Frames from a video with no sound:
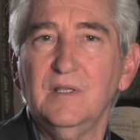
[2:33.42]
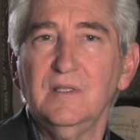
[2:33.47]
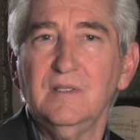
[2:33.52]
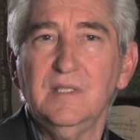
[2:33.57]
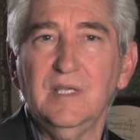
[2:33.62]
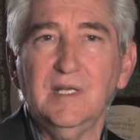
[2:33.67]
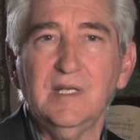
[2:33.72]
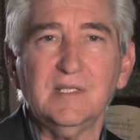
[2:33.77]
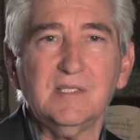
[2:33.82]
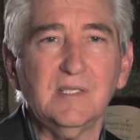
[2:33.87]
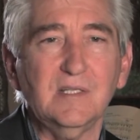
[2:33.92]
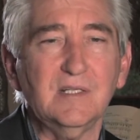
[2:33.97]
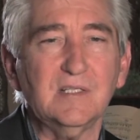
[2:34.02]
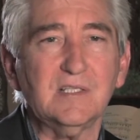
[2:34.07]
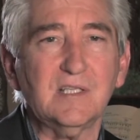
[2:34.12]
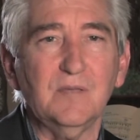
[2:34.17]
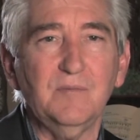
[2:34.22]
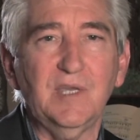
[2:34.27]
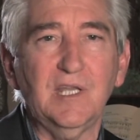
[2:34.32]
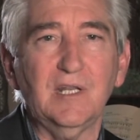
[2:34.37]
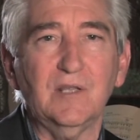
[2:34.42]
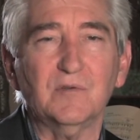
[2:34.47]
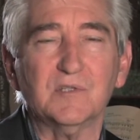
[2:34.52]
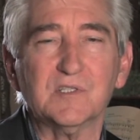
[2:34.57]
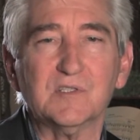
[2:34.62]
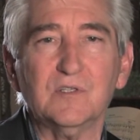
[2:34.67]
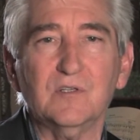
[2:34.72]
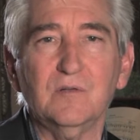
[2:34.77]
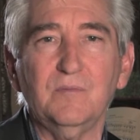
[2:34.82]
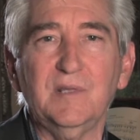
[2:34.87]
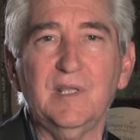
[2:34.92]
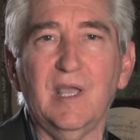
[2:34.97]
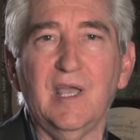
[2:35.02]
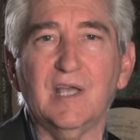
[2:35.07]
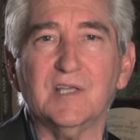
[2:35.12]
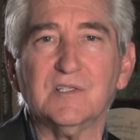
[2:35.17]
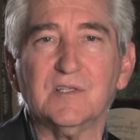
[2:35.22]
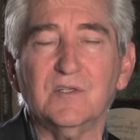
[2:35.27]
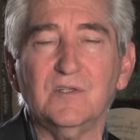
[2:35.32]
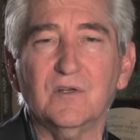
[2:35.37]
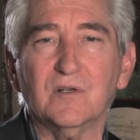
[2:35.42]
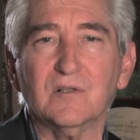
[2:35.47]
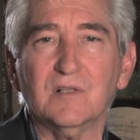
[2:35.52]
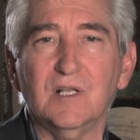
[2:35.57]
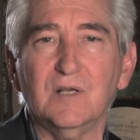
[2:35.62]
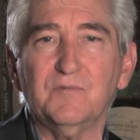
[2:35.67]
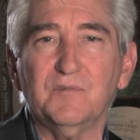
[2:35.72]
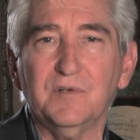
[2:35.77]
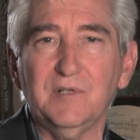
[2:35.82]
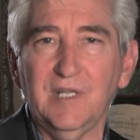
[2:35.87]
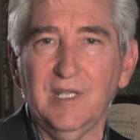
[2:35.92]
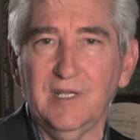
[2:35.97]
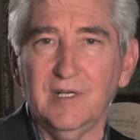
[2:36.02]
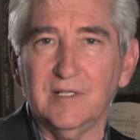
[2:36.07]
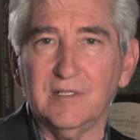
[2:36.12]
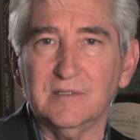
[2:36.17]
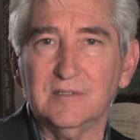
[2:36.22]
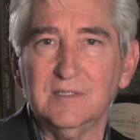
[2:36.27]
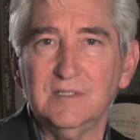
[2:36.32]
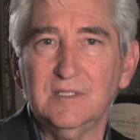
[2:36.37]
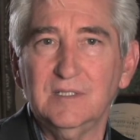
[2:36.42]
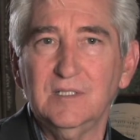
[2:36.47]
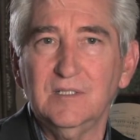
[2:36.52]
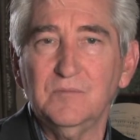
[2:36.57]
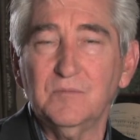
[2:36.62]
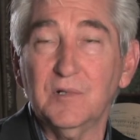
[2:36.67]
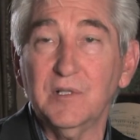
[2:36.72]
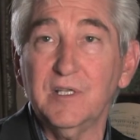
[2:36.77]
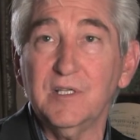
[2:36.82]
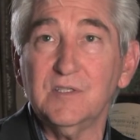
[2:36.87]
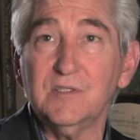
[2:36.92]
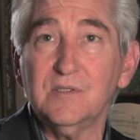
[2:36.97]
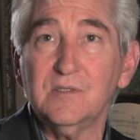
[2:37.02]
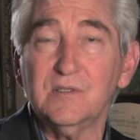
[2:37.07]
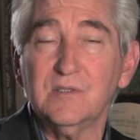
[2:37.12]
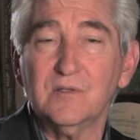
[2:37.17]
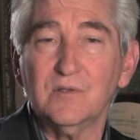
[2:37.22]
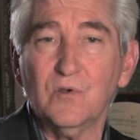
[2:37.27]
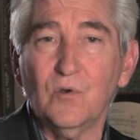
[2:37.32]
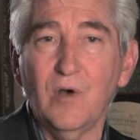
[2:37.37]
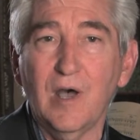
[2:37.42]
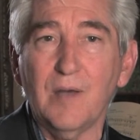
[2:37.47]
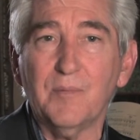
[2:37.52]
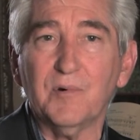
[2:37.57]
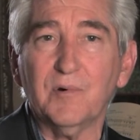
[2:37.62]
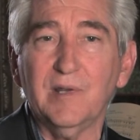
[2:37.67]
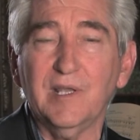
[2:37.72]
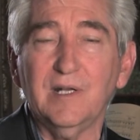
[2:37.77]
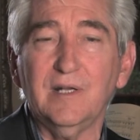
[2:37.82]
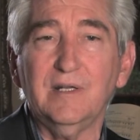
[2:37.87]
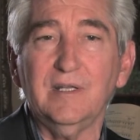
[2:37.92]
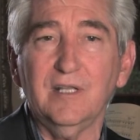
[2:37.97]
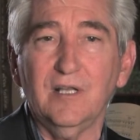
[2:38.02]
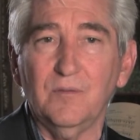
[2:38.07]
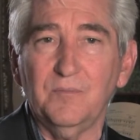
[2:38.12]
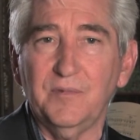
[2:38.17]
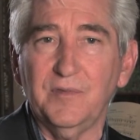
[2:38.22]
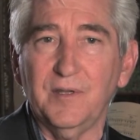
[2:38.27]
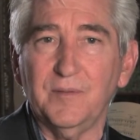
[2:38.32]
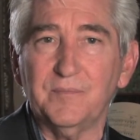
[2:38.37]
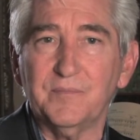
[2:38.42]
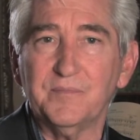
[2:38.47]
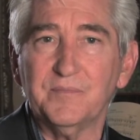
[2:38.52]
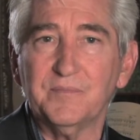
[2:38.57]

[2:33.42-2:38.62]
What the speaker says: Dennis and his committee will soon be asking your club for data. Please cooperate and help them.